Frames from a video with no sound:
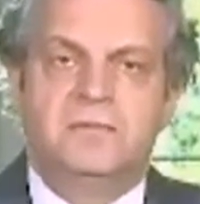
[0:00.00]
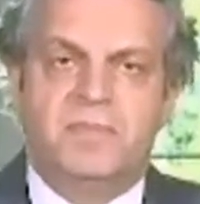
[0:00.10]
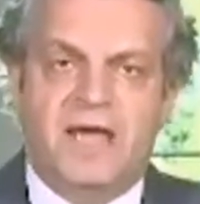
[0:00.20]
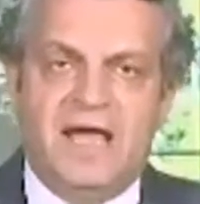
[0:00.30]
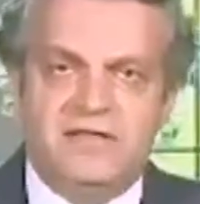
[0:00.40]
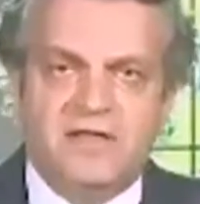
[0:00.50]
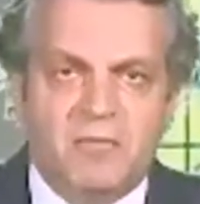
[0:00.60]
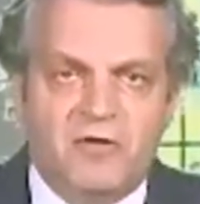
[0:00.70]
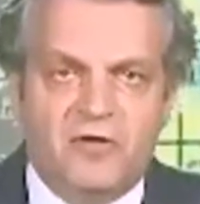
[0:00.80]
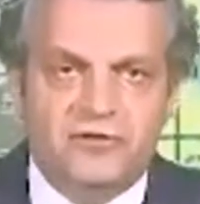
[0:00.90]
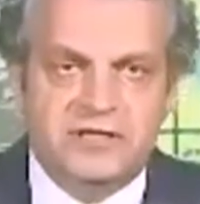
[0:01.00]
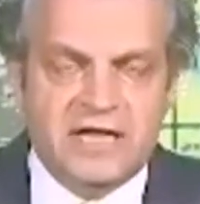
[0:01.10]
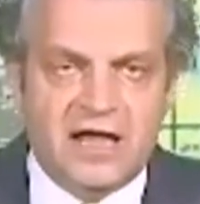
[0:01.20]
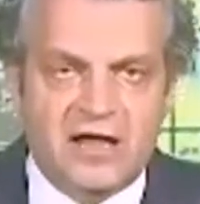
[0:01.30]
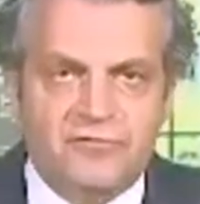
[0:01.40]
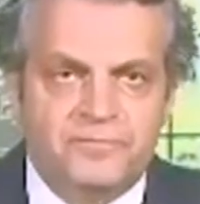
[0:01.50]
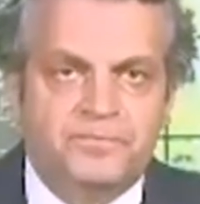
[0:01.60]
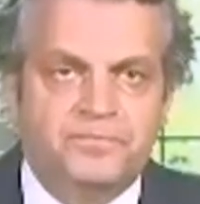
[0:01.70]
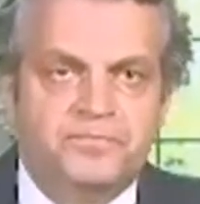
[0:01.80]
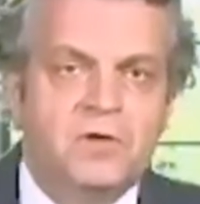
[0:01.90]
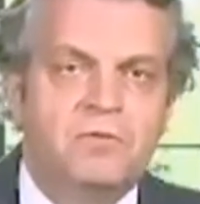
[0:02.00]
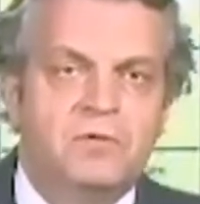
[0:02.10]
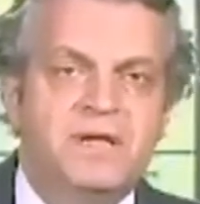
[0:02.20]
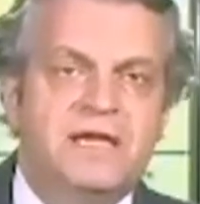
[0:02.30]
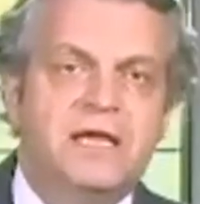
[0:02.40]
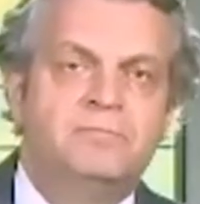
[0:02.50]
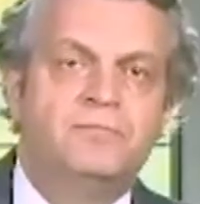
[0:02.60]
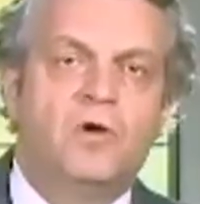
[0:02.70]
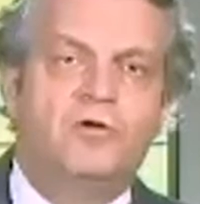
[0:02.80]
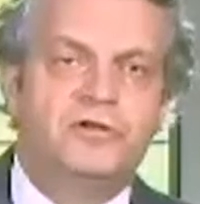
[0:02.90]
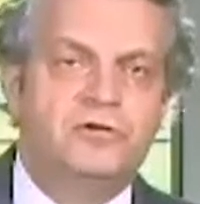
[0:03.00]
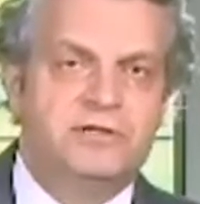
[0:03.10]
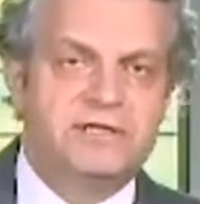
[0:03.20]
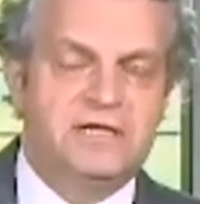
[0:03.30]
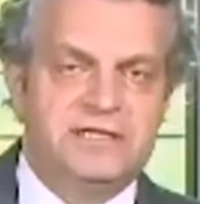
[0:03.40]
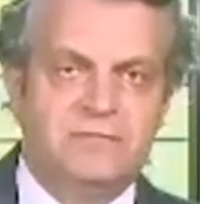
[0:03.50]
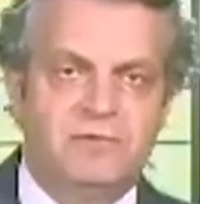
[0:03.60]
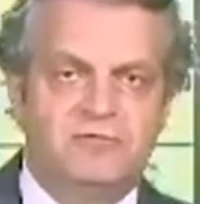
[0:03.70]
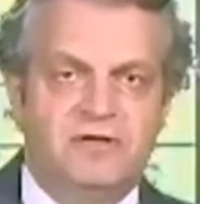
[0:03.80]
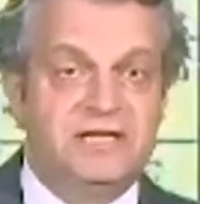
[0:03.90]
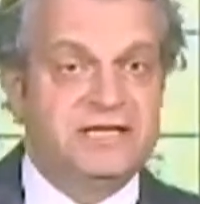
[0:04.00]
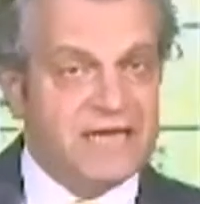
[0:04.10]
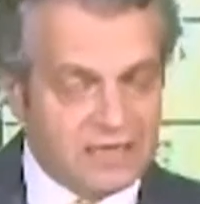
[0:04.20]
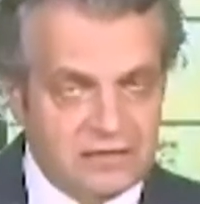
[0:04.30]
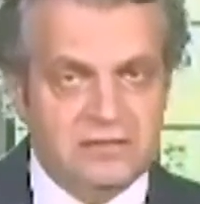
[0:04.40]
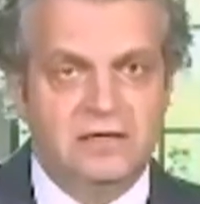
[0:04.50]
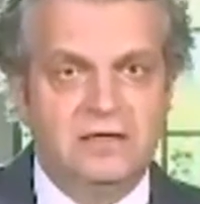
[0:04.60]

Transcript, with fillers: Paid time off for staff will begin on Tuesday, December 22nd,